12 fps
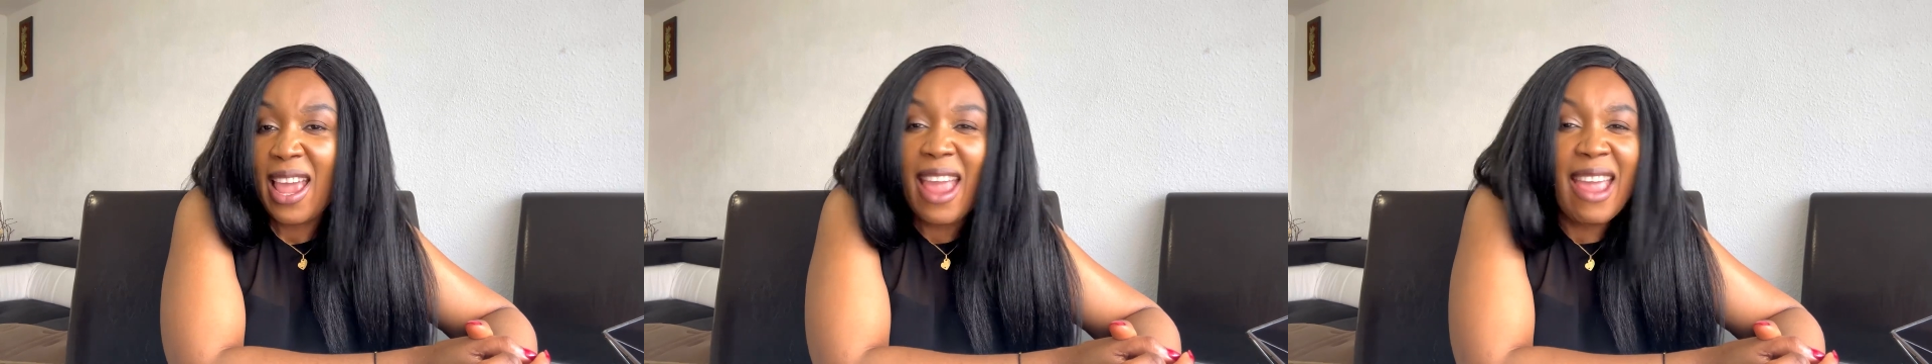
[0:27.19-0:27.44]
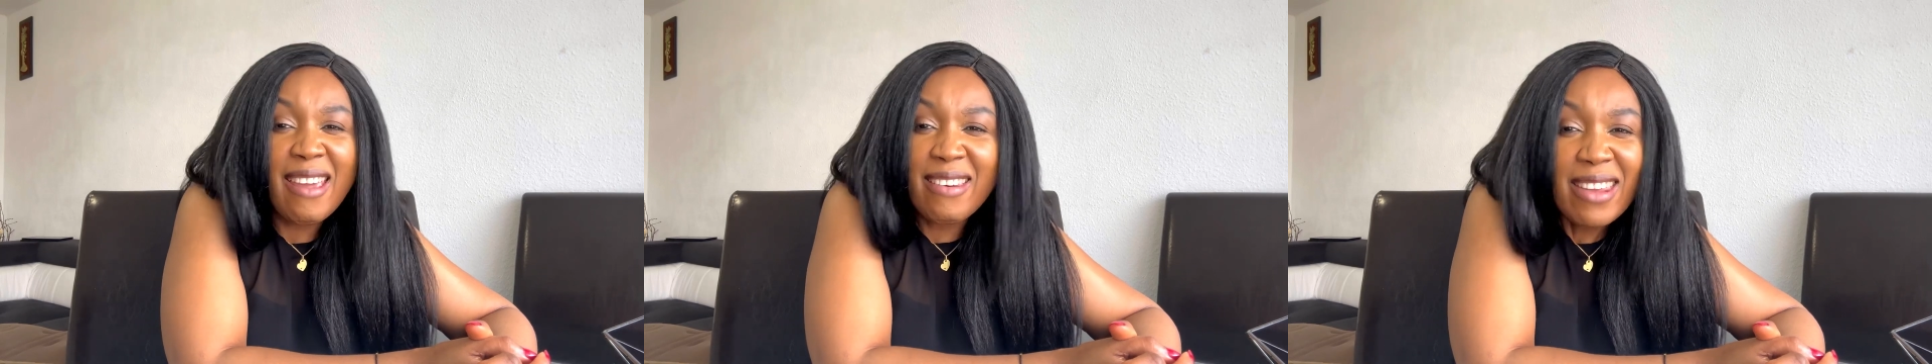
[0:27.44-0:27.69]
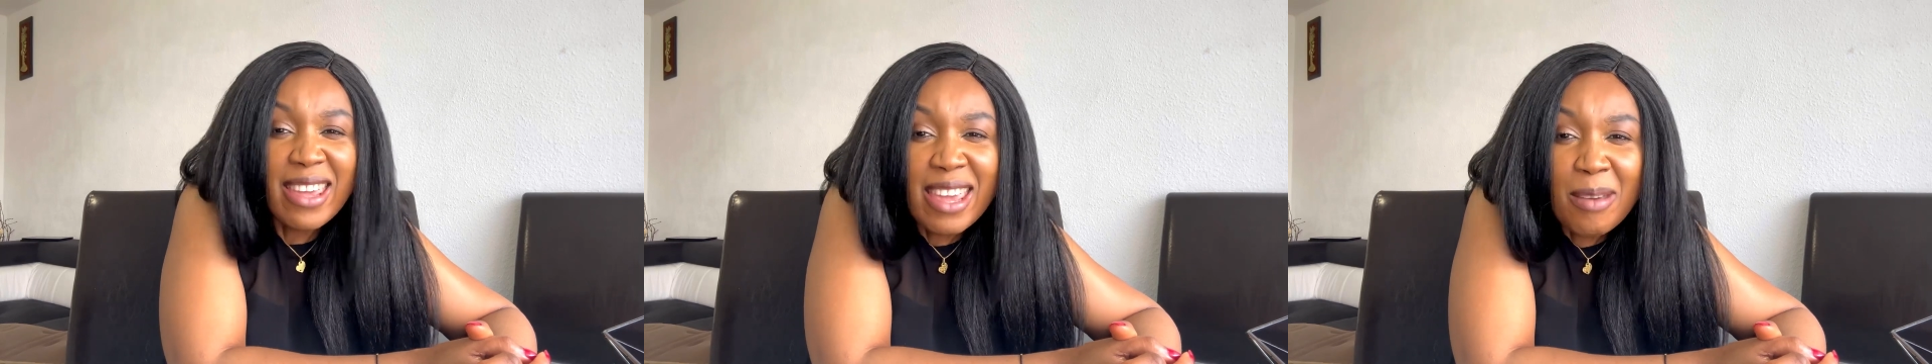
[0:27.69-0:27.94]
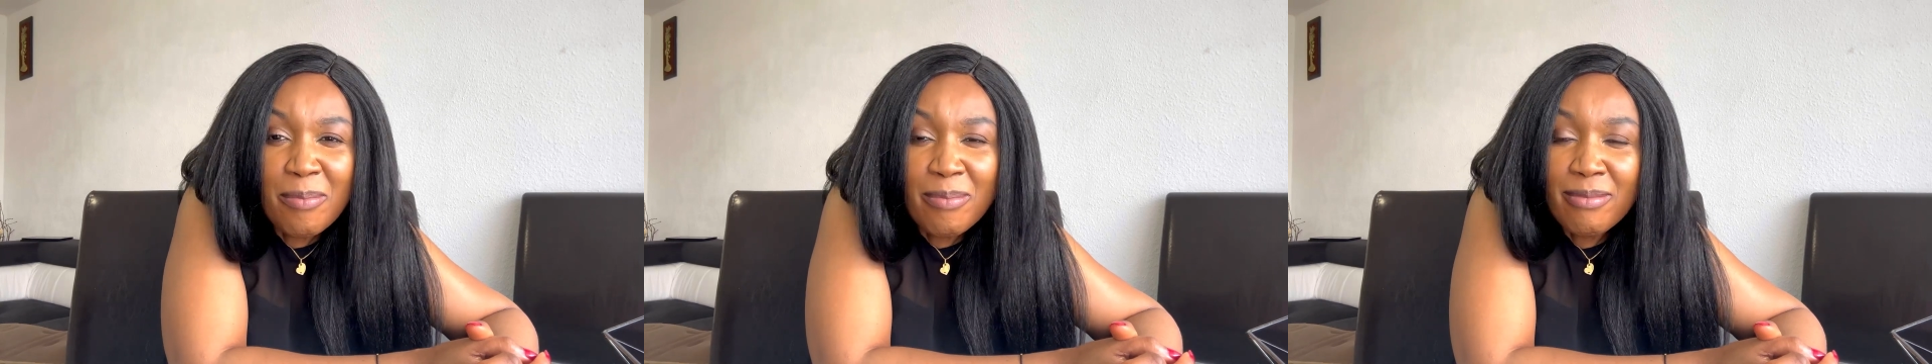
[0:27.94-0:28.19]

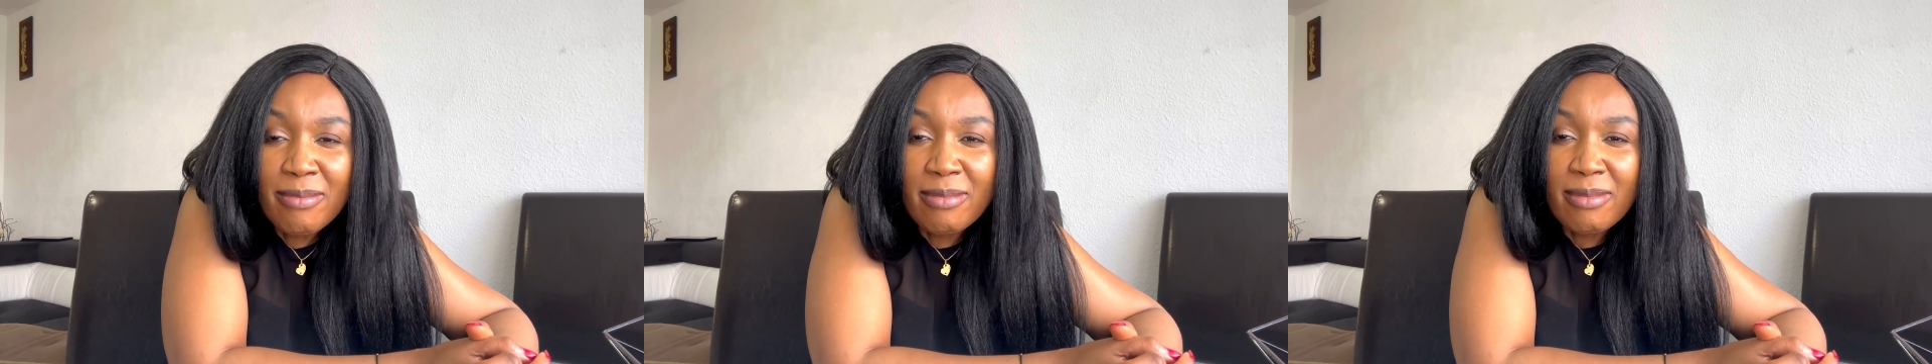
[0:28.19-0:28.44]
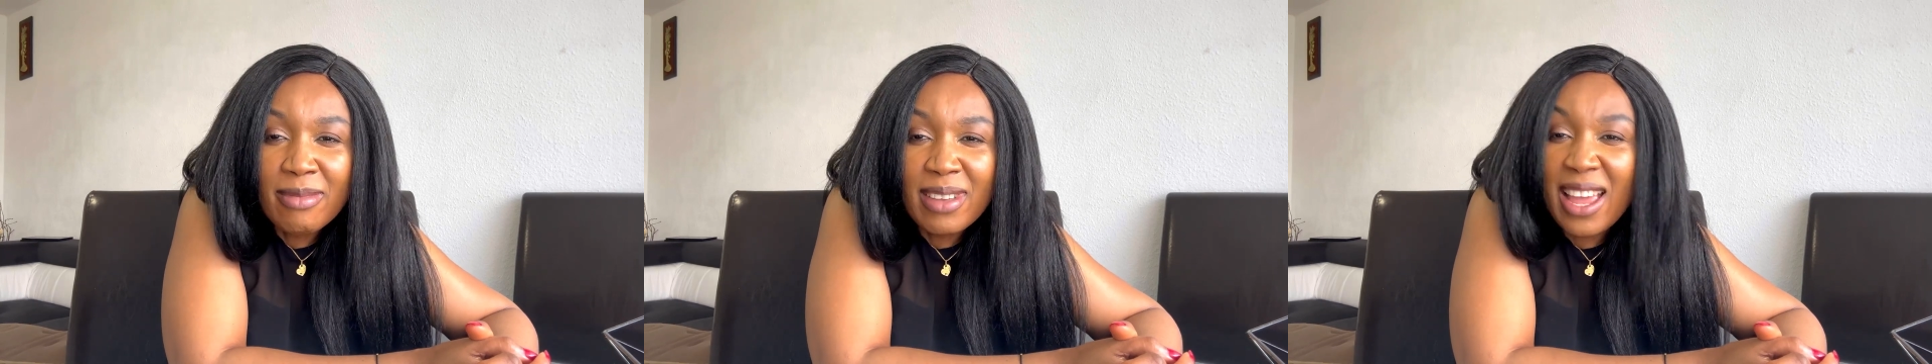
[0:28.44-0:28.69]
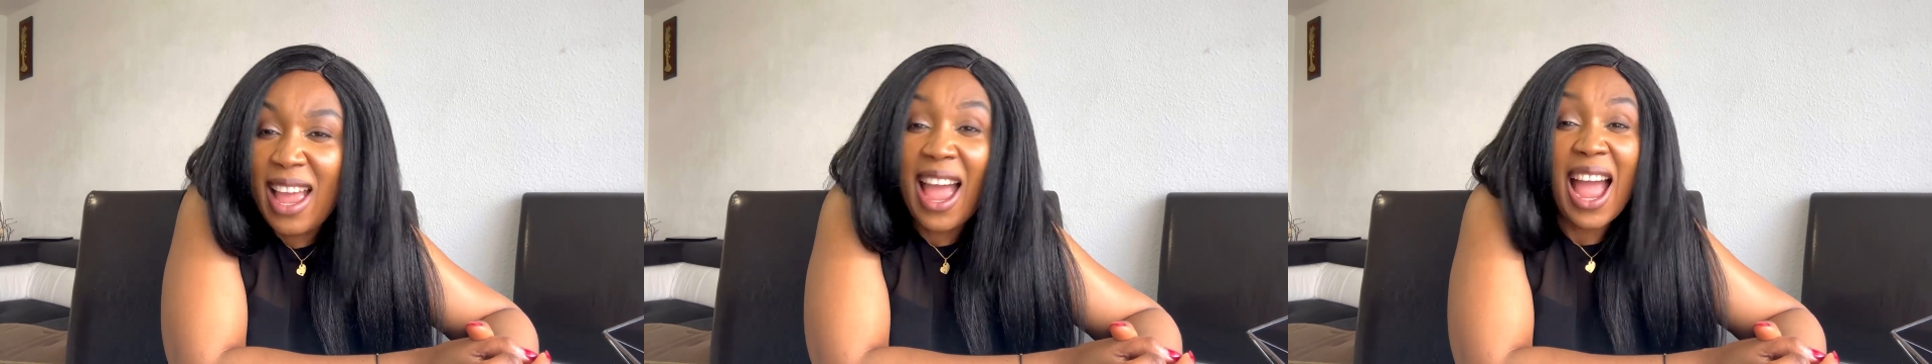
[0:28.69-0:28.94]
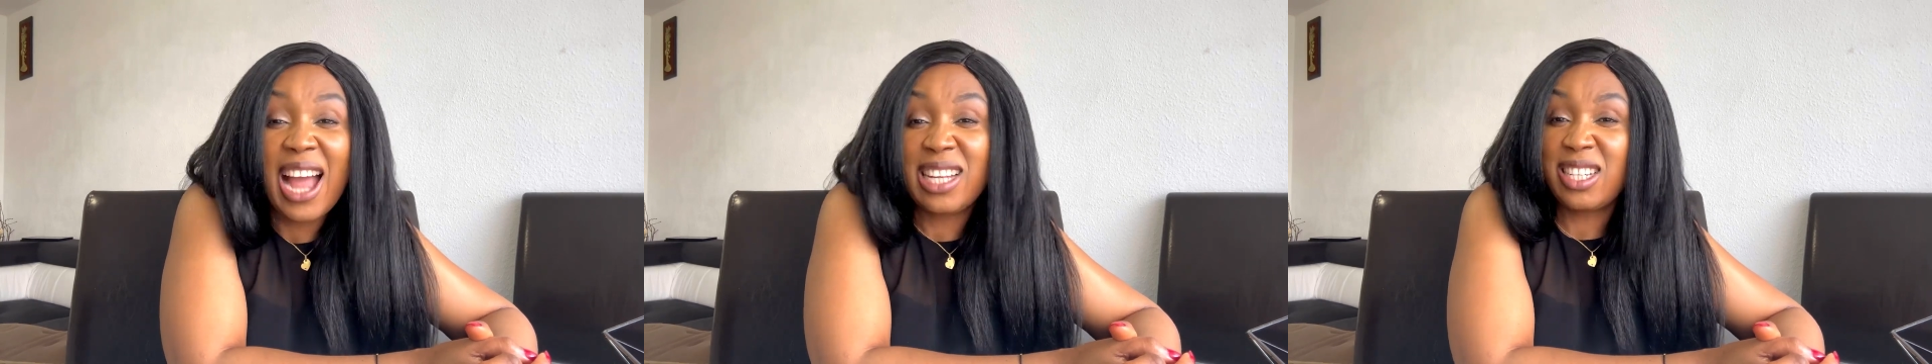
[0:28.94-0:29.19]
Erigim
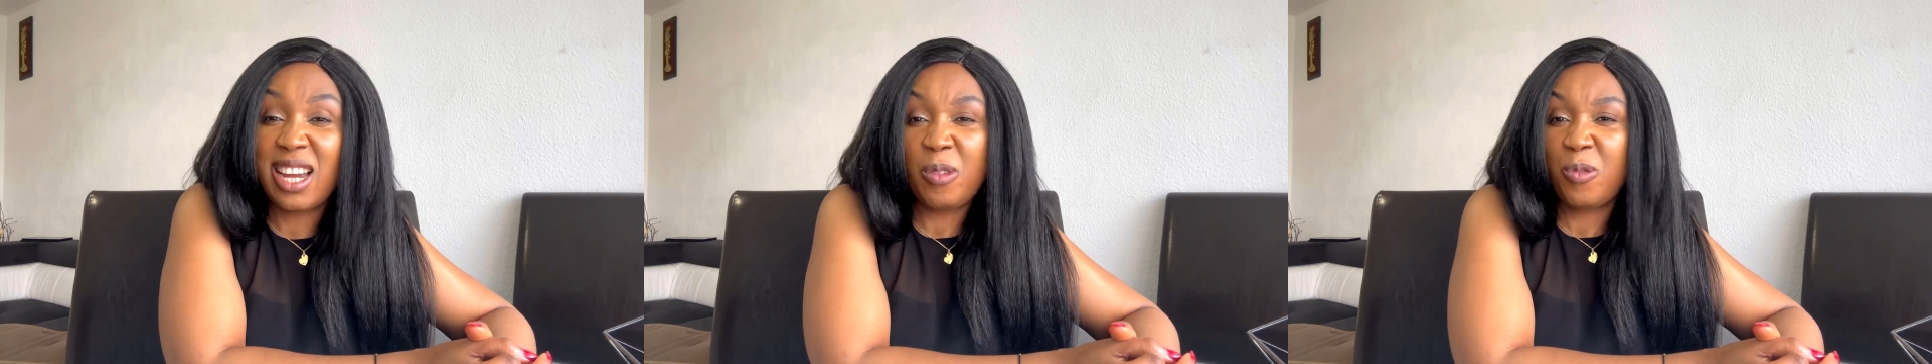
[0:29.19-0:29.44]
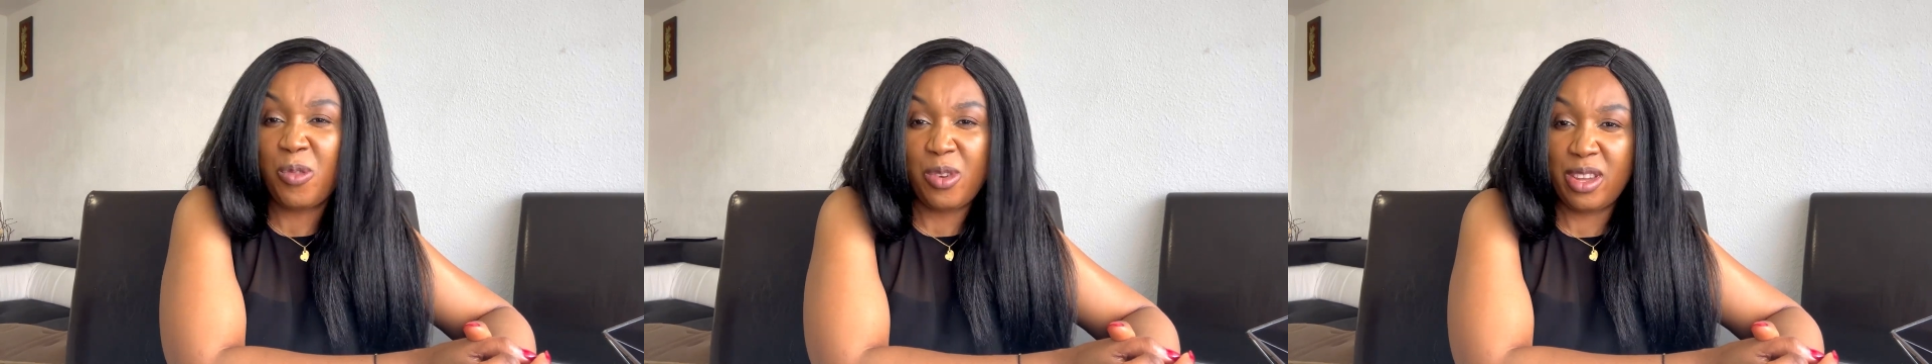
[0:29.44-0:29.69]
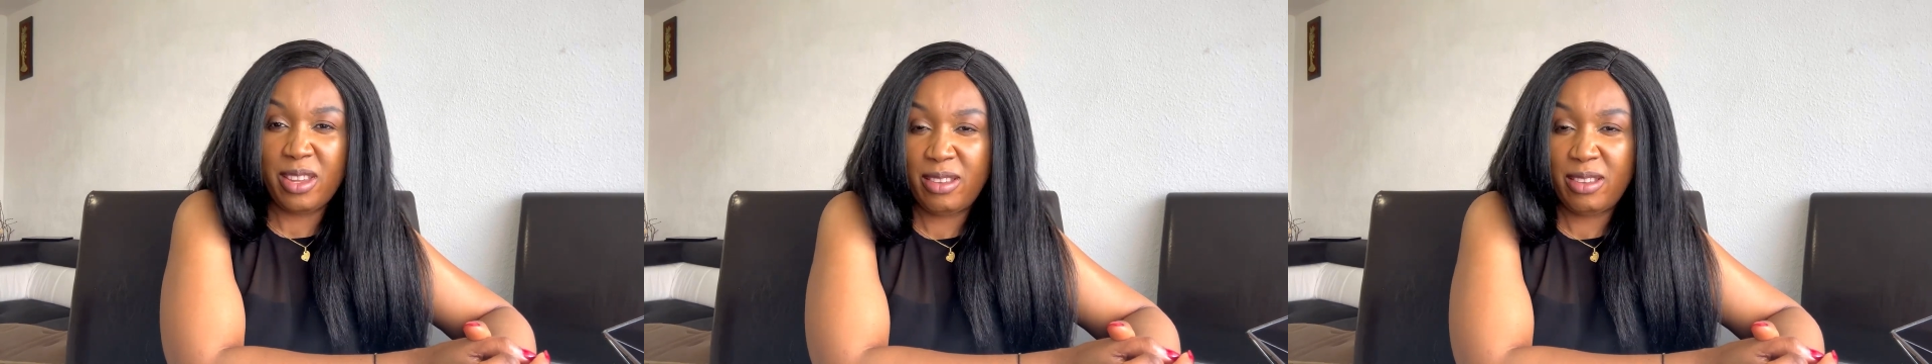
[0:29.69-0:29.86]
anyafo,